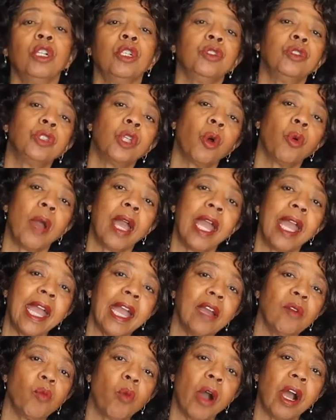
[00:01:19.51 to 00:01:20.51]
So
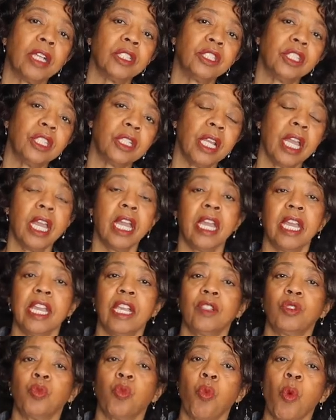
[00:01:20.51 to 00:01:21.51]
hand washing
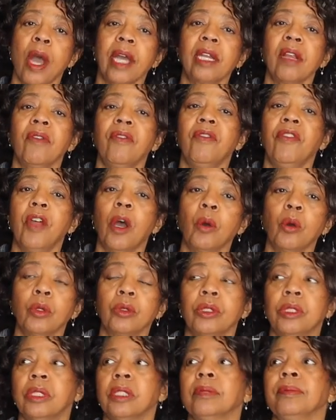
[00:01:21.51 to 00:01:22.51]
is one of
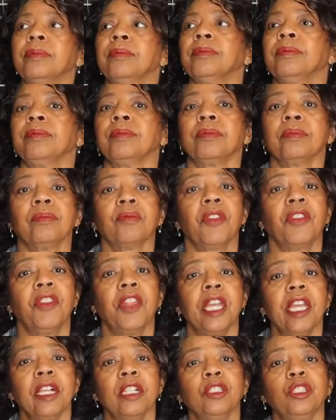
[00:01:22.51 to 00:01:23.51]
those
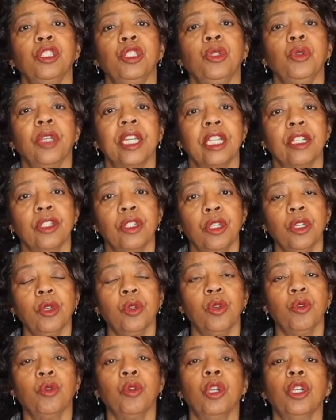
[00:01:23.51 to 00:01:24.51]
things you can
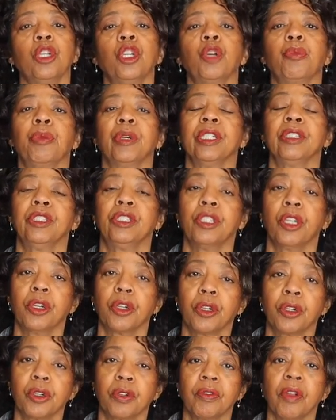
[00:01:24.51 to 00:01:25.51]
do to
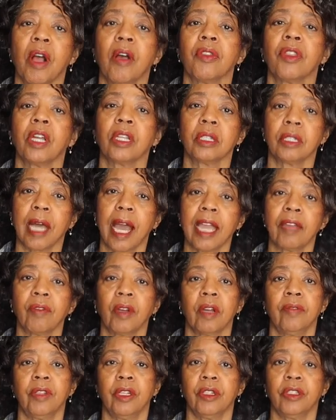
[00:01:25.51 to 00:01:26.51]
preserve the life
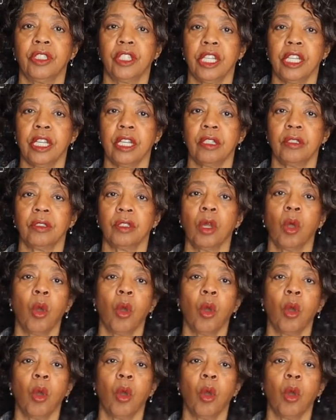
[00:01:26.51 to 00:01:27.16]
of your jeans.